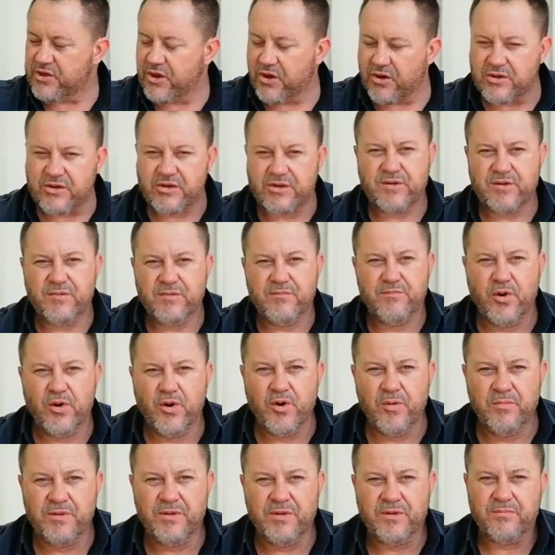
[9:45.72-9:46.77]
Socks,
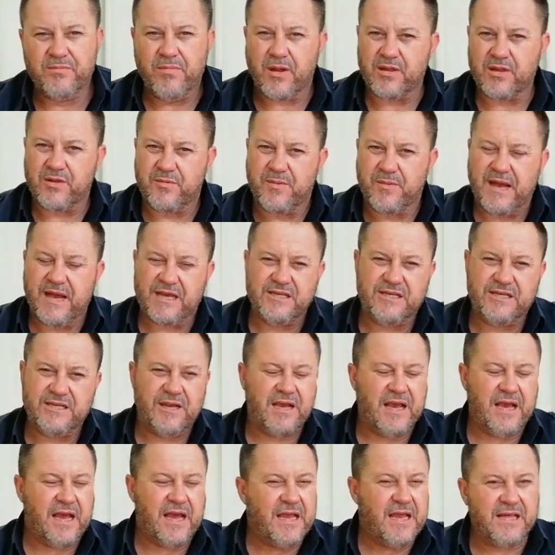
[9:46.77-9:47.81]
booms, bulge
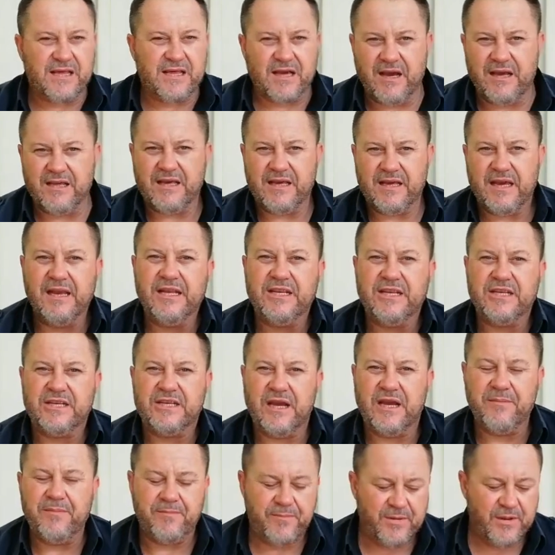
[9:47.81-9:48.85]
bags, any size, any
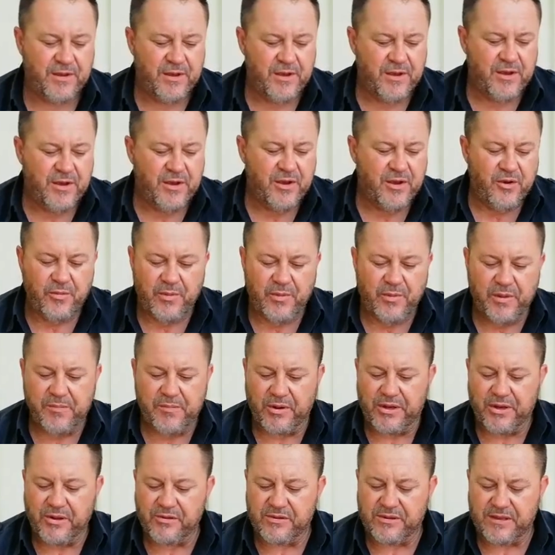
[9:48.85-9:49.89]
shape, we
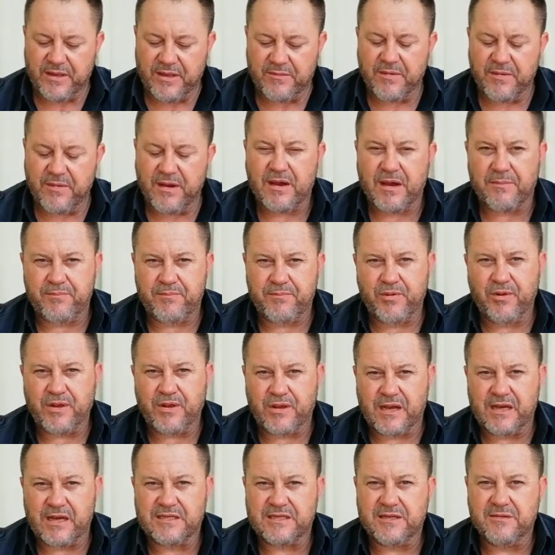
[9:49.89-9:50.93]
produce them up
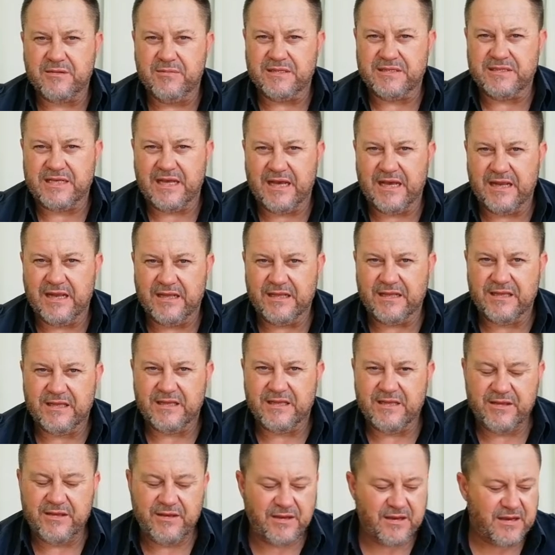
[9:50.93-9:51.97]
to the customer
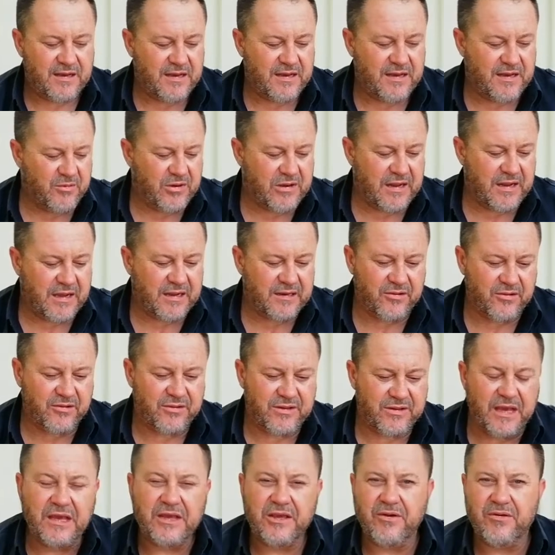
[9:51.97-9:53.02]
standards. I would like
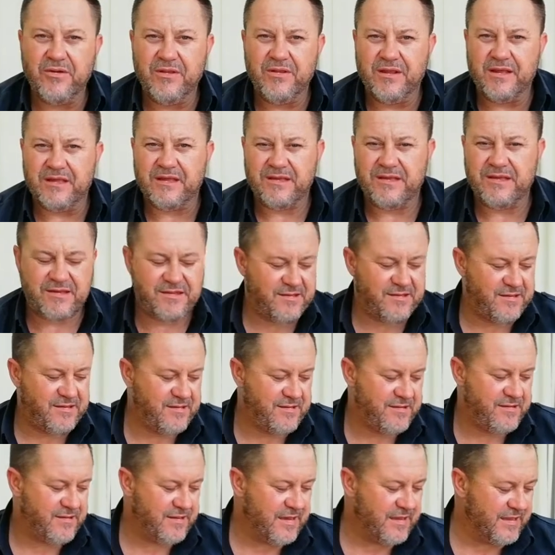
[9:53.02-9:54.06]
to thank you at
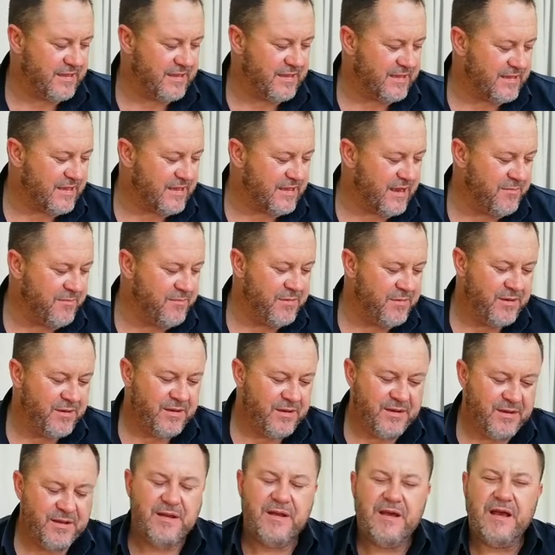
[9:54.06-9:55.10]
this time,
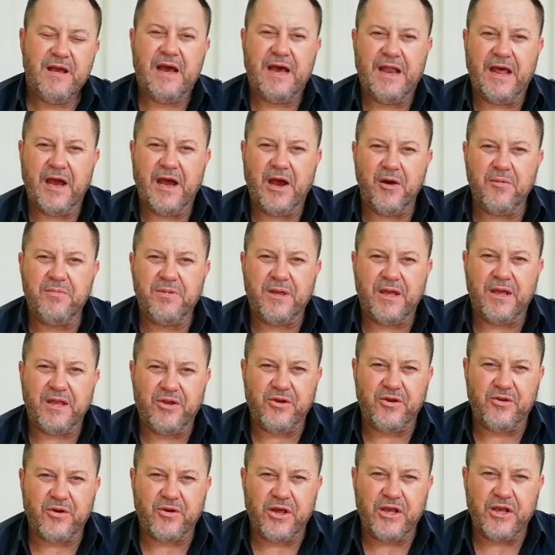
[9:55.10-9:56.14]
and I hope
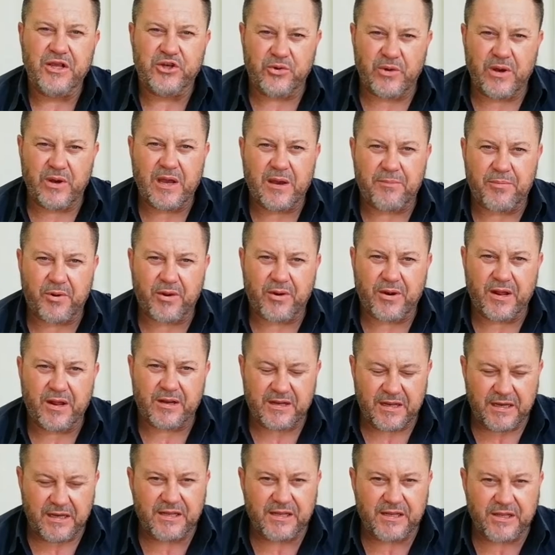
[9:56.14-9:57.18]
that you're going to enjoy our
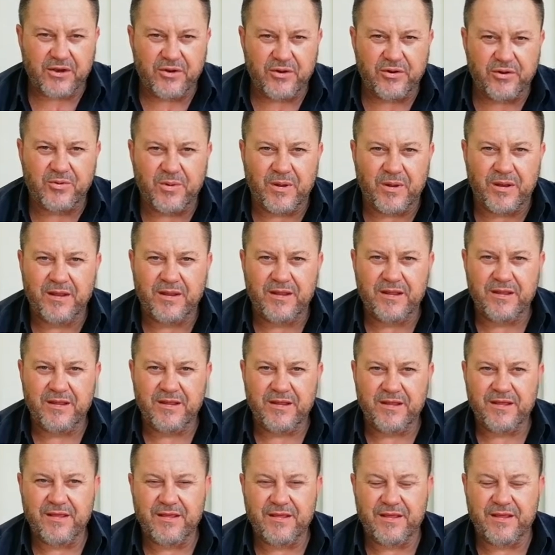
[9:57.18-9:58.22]
product. It is a good one.
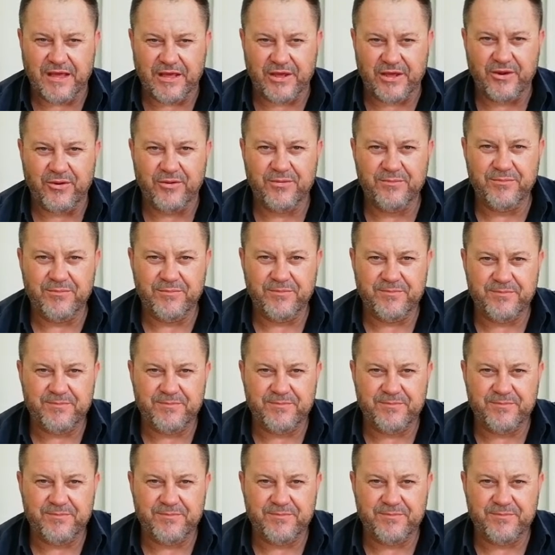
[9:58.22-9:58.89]
Thank you.